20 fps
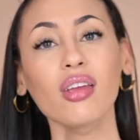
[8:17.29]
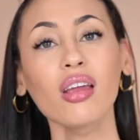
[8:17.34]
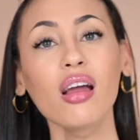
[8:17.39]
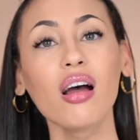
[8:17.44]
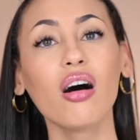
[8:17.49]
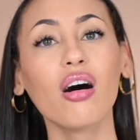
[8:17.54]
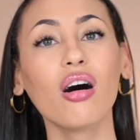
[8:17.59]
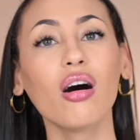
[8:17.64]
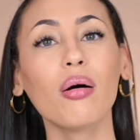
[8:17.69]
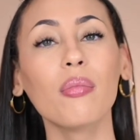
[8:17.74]

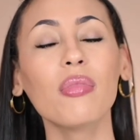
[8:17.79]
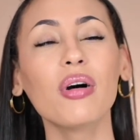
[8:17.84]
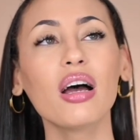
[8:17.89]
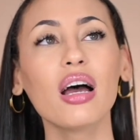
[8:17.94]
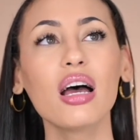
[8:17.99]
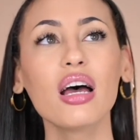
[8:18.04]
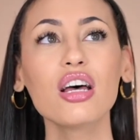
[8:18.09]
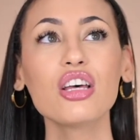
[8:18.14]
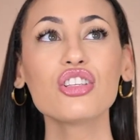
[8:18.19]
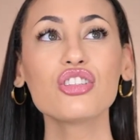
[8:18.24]

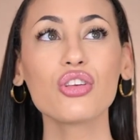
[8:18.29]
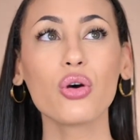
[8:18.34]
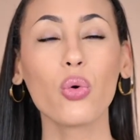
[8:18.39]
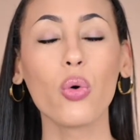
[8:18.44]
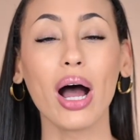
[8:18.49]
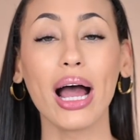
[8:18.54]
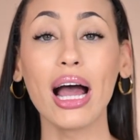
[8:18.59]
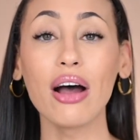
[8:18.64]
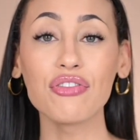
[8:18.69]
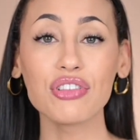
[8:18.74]
So
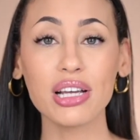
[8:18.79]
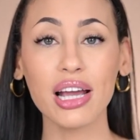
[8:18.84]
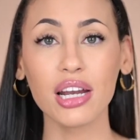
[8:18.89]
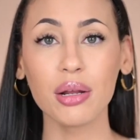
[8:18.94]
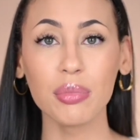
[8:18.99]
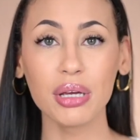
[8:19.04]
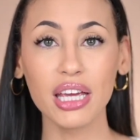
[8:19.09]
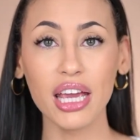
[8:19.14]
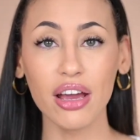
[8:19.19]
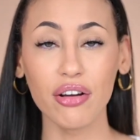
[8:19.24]
I have to kind of
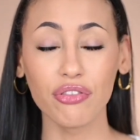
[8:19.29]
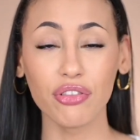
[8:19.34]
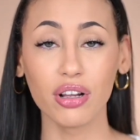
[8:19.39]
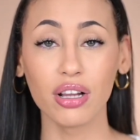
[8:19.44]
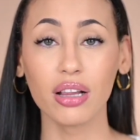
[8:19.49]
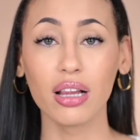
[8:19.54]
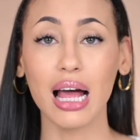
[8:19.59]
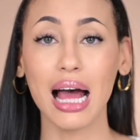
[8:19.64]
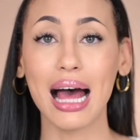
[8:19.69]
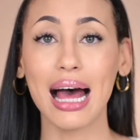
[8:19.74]
be
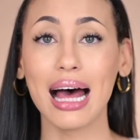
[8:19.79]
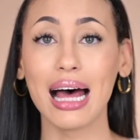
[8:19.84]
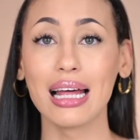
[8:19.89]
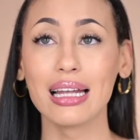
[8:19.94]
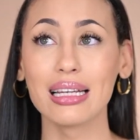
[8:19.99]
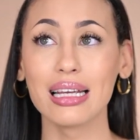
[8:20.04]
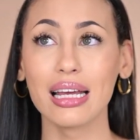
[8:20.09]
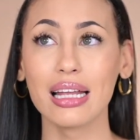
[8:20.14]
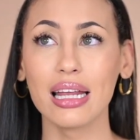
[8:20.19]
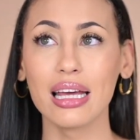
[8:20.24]
careful, and
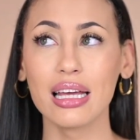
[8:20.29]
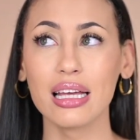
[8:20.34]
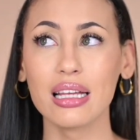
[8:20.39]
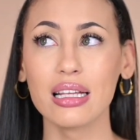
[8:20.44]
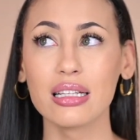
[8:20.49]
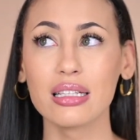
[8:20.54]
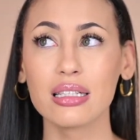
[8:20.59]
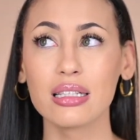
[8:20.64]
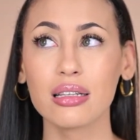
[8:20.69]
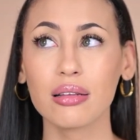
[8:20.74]
it
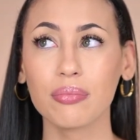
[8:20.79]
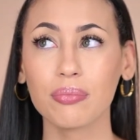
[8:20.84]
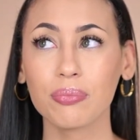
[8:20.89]
is